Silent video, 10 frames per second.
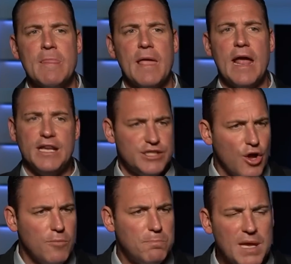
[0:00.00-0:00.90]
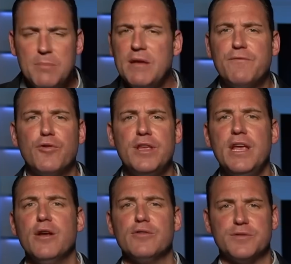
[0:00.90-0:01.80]
and he's known Bibi for
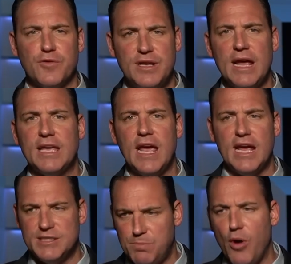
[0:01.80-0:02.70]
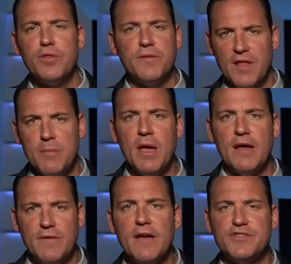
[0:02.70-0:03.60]
years, for decades. Both of them
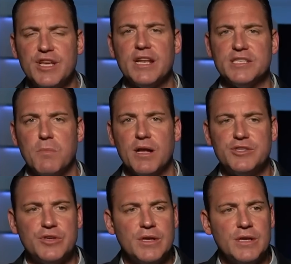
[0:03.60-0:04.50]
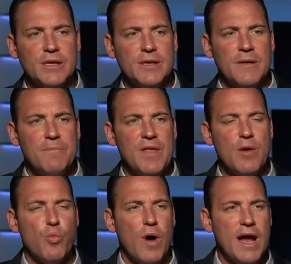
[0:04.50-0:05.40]
have said as much.
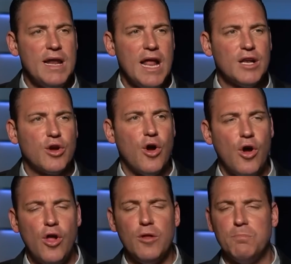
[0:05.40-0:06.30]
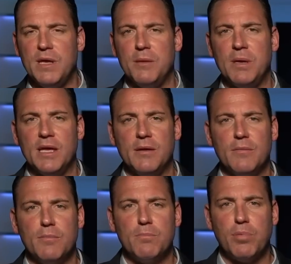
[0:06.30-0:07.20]
Then why not call Bibi
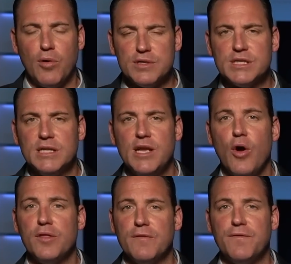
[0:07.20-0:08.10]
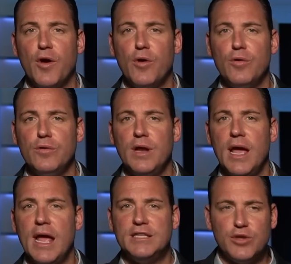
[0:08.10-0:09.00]
personally on the phone
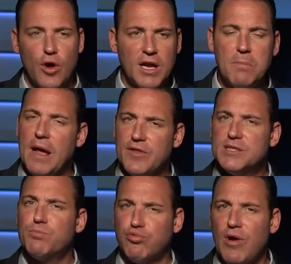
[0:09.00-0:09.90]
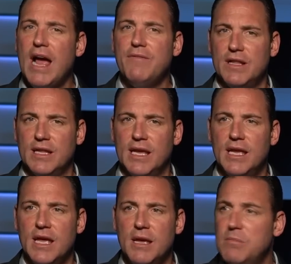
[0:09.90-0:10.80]
and talk about this
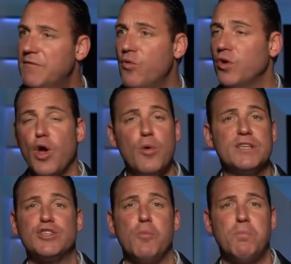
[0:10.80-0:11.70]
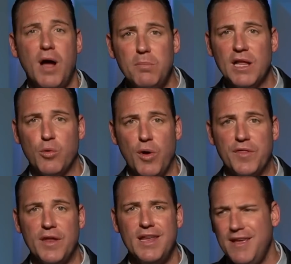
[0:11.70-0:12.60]
privately before going so public with
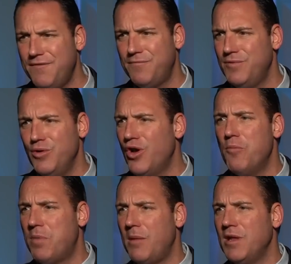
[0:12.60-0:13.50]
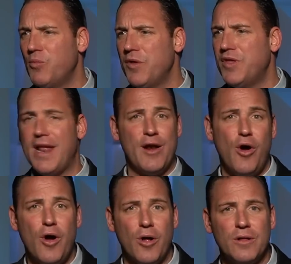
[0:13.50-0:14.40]
it, if you go public with it at
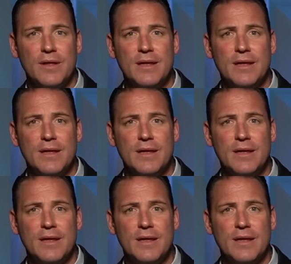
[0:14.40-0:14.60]
all,